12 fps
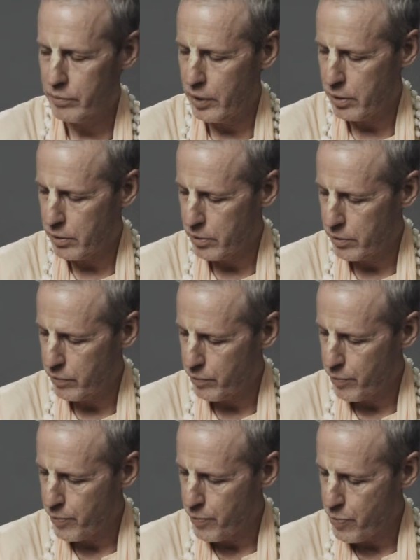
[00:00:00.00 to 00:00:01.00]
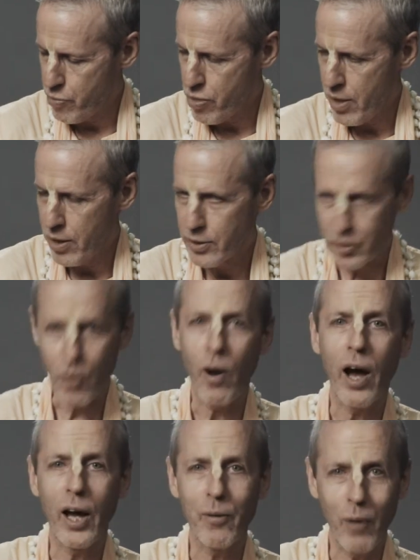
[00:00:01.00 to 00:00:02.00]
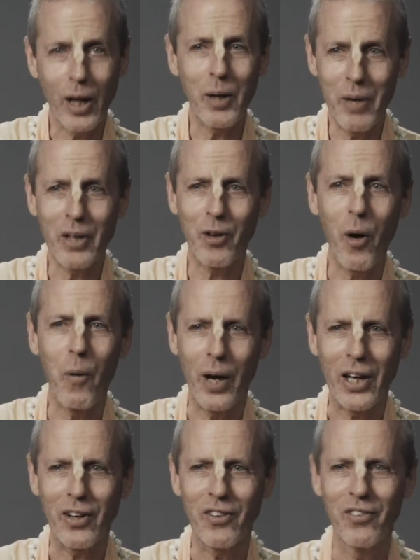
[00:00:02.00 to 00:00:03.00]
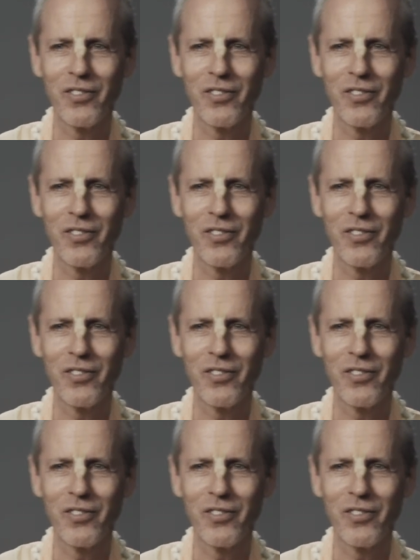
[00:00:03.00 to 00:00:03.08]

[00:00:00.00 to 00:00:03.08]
Yeah. So I recommend going.